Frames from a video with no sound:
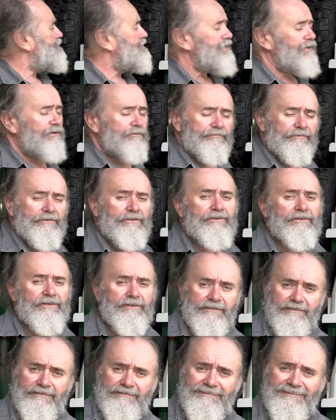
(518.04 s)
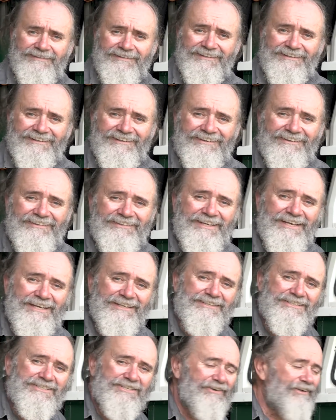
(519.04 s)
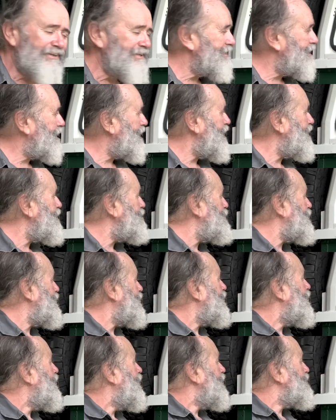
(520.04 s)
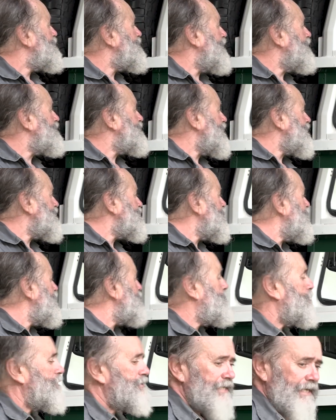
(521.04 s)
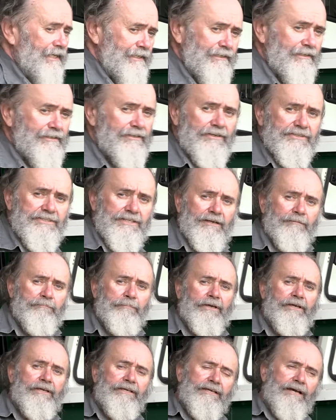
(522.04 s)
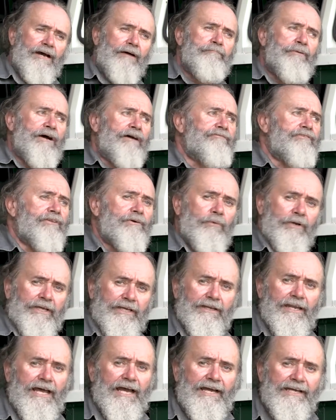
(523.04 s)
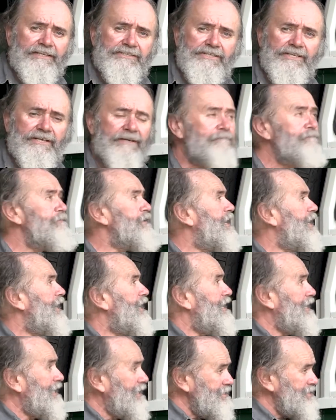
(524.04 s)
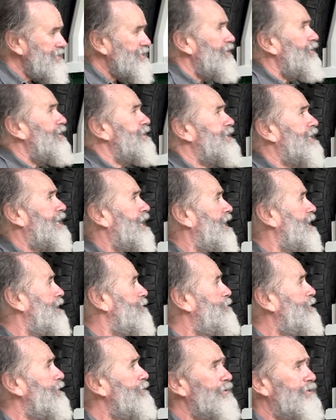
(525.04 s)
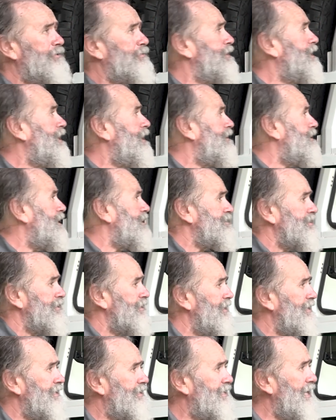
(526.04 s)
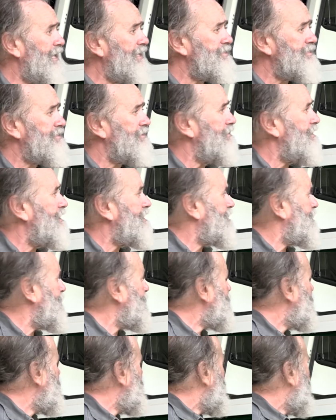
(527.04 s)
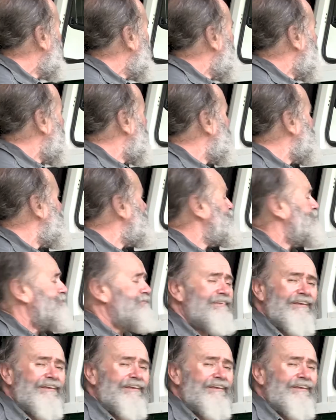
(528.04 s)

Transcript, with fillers: shelf unit on the other side of the canopy. So it's actually protected because it'll be above the wheel arch, inside the canopy, which we know doesn't leak dust or anything. Um,